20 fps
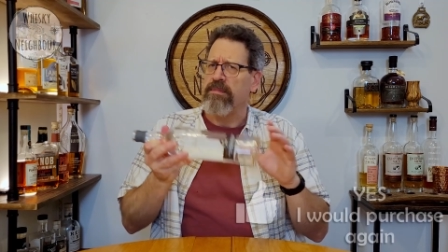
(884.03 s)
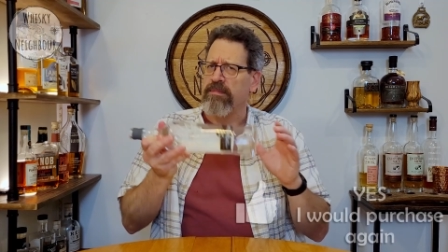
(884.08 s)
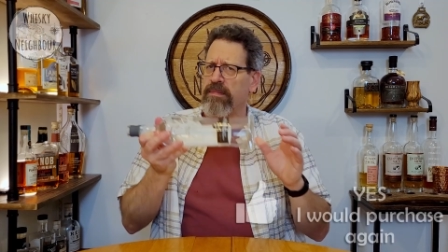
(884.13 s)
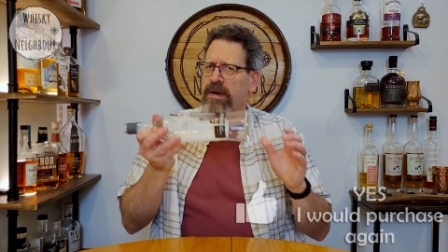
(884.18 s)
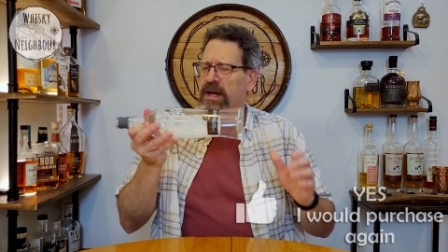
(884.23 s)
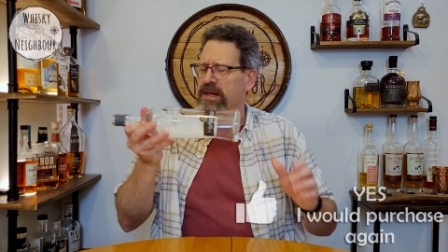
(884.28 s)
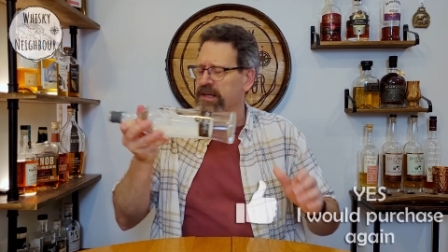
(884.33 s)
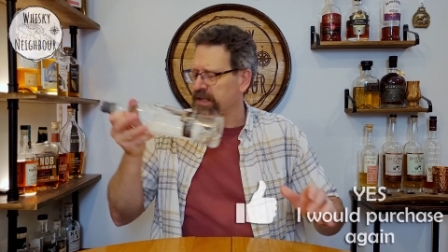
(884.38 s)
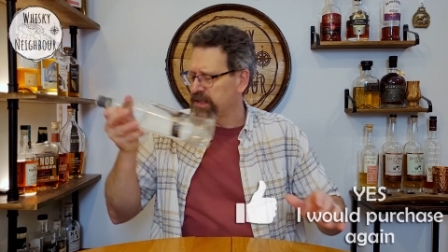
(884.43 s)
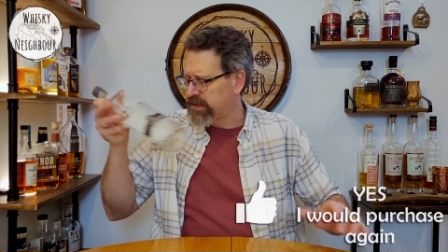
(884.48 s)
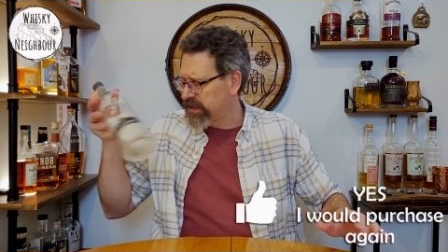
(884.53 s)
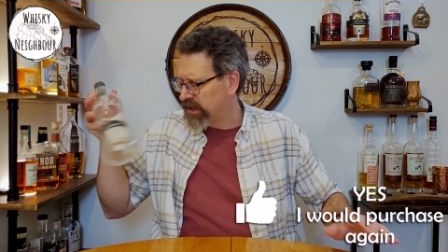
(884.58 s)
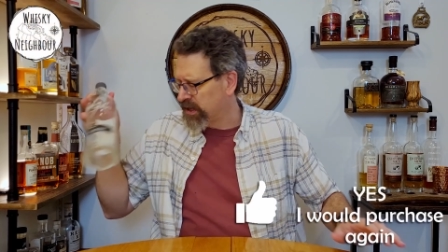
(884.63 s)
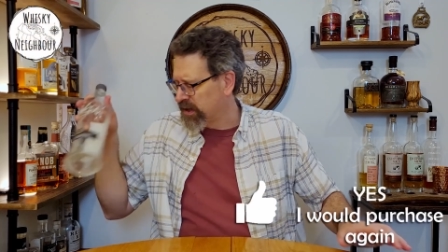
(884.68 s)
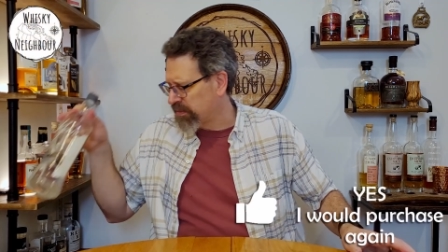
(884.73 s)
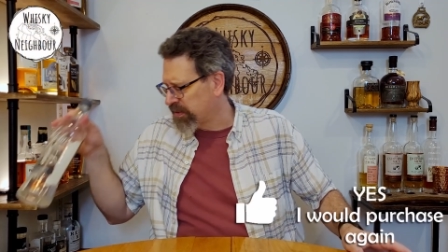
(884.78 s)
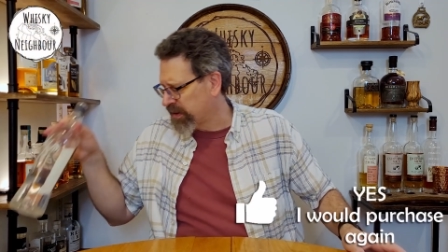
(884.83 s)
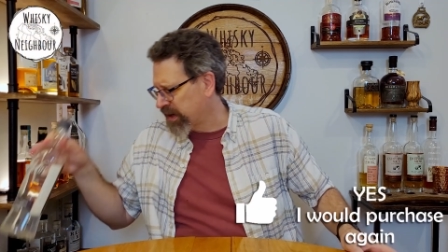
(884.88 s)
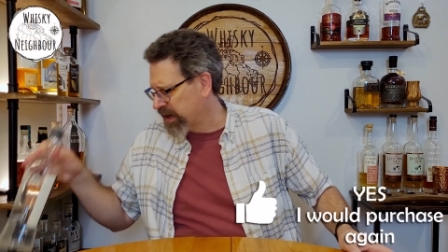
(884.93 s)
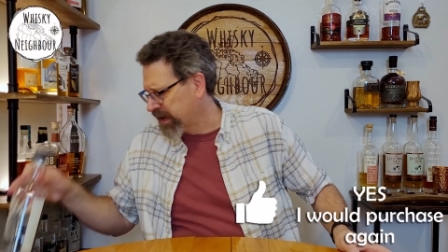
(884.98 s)
I'd
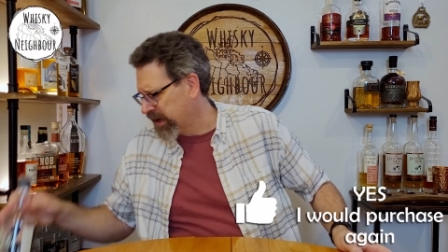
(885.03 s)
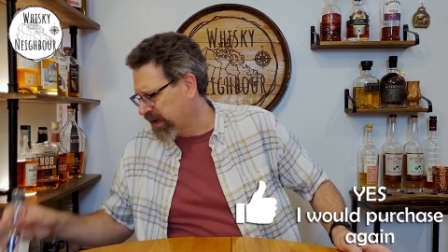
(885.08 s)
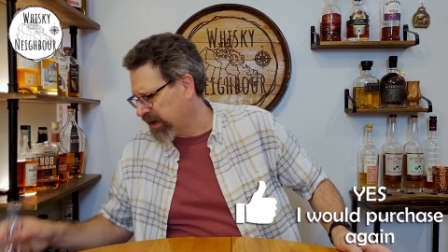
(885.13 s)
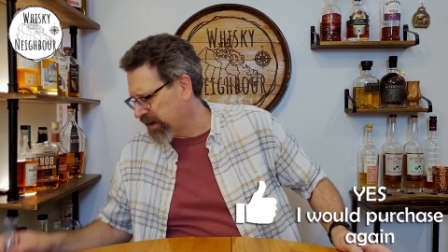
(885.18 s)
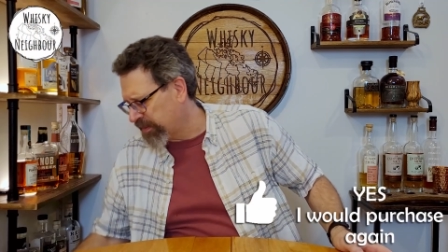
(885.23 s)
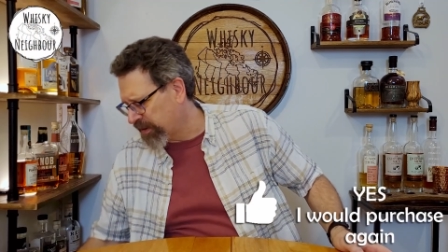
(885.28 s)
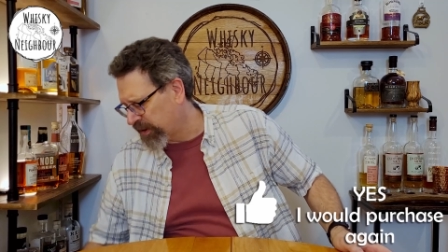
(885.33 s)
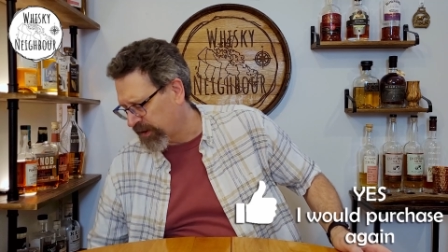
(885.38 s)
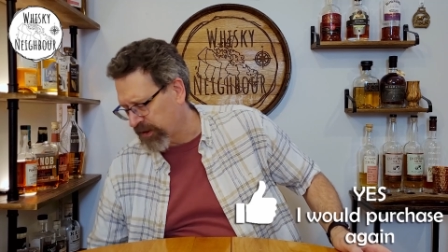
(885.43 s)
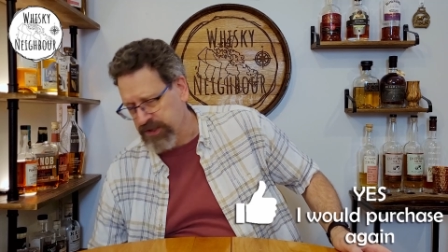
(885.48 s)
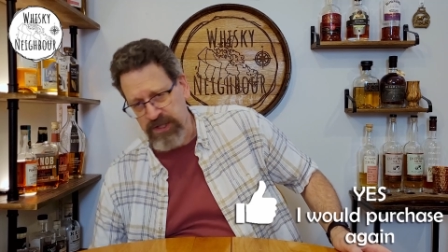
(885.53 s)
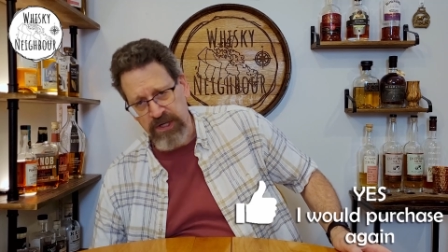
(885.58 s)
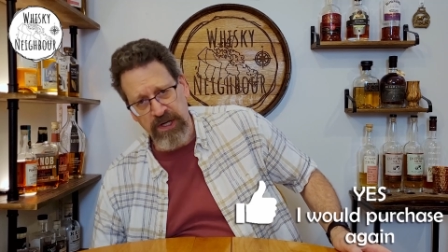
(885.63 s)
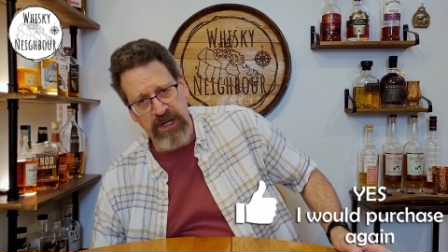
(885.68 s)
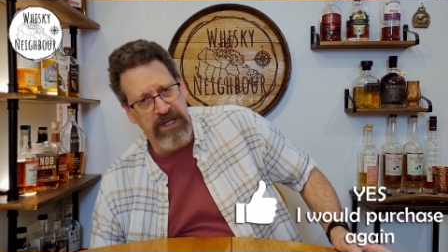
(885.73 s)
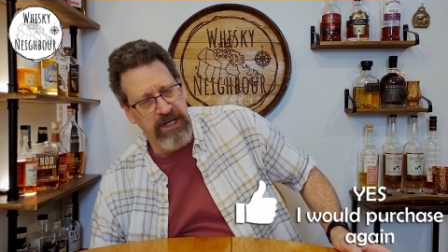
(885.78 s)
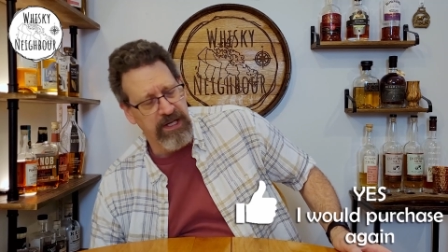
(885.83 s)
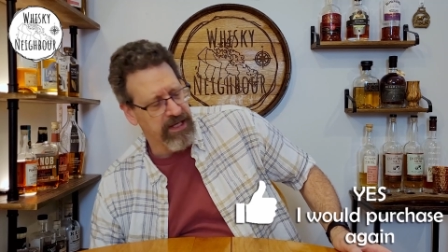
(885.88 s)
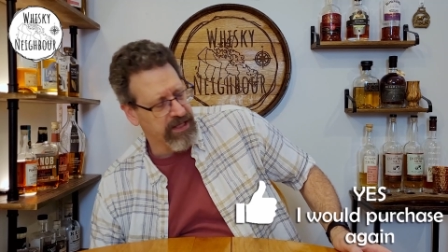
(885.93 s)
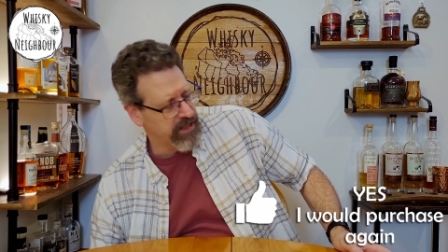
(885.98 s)
consider buying a Paul
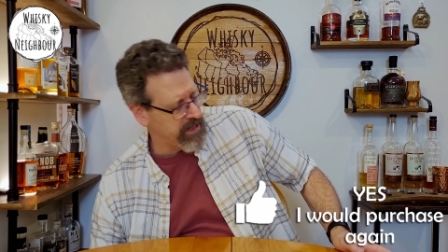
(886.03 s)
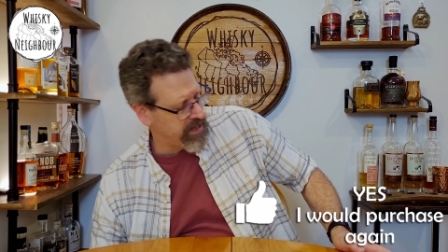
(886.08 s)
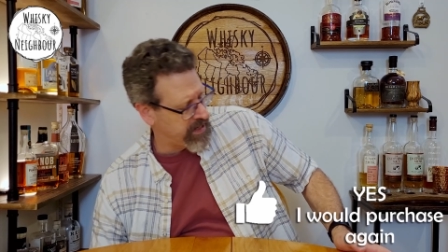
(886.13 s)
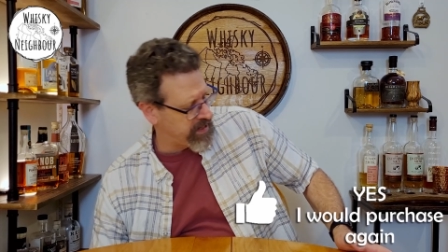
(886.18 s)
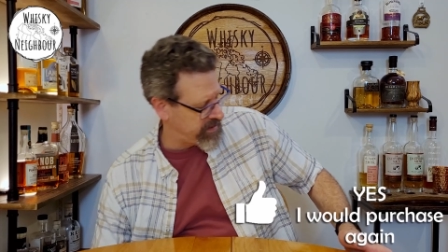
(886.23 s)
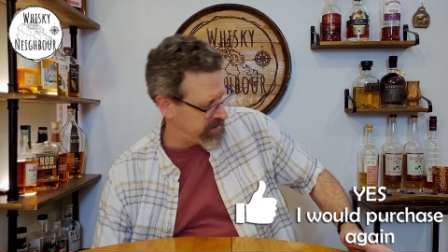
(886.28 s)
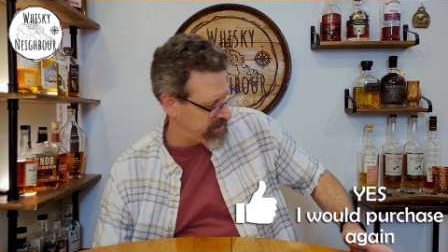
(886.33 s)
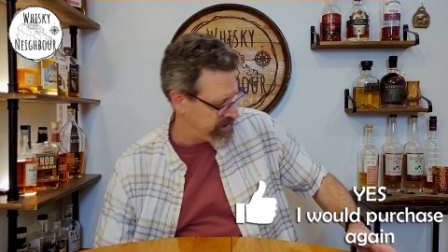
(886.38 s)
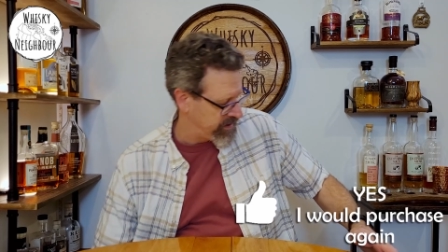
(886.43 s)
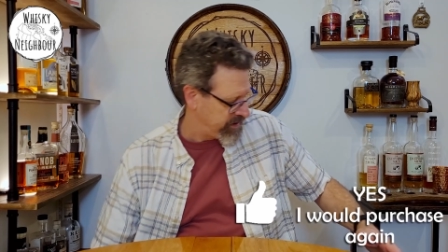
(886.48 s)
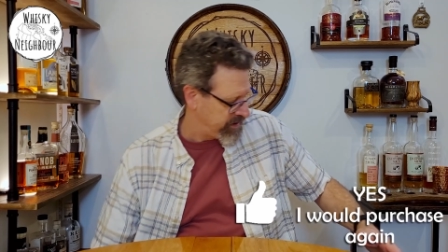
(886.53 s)
John again.